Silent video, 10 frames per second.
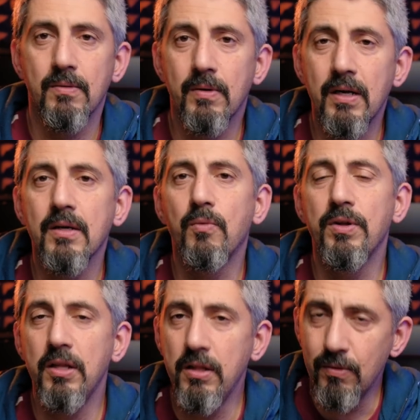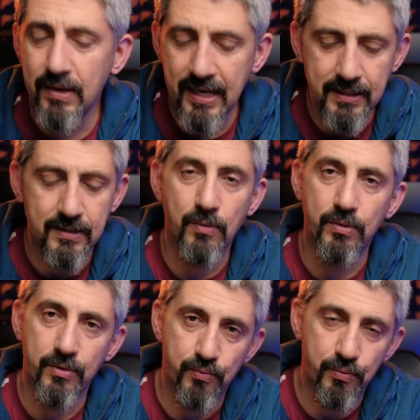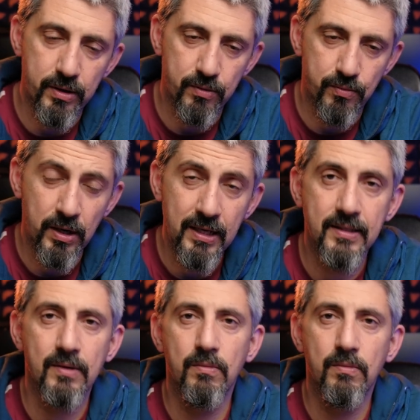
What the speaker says: Well, with the new lens that we're releasing,